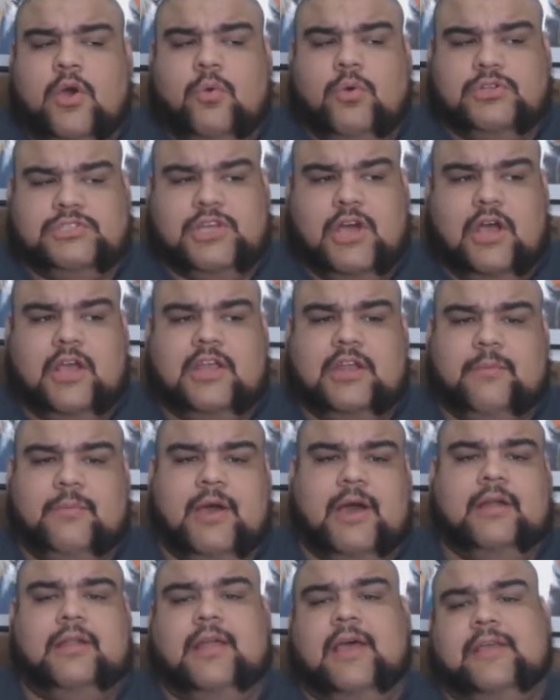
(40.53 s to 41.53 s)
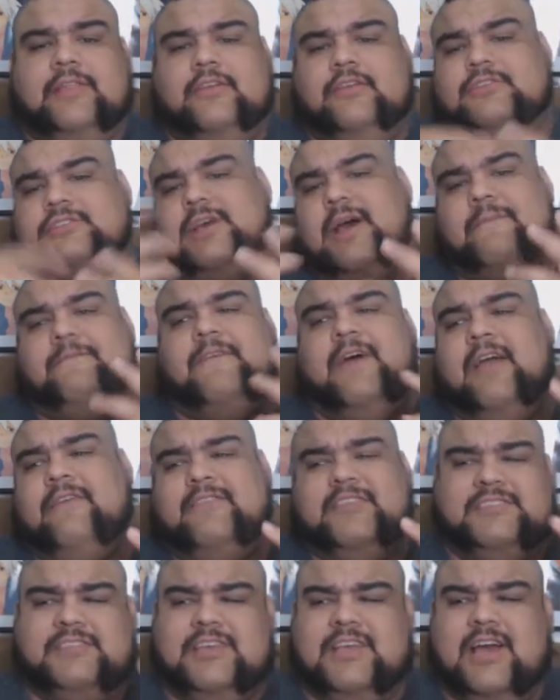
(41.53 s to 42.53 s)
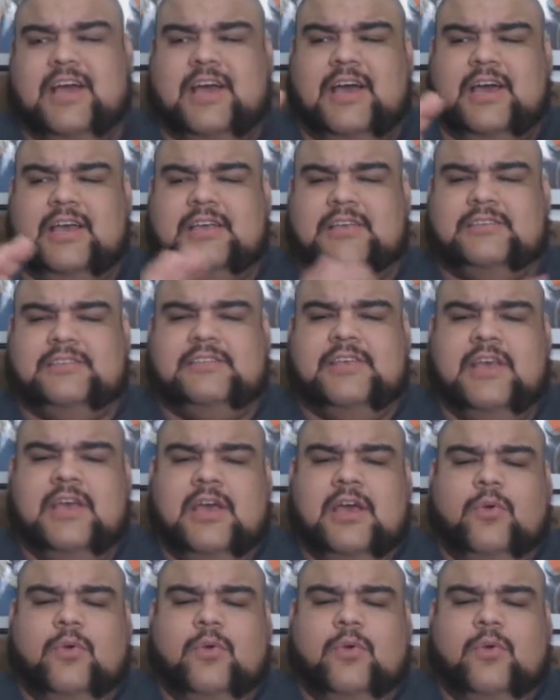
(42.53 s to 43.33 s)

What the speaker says: were talking about like their top 5 isekais